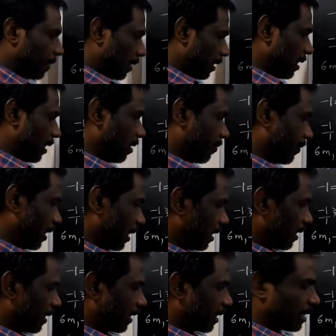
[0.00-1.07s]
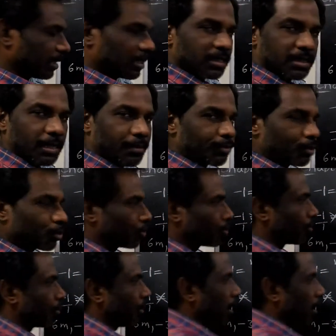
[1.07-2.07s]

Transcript: here we have taken this m2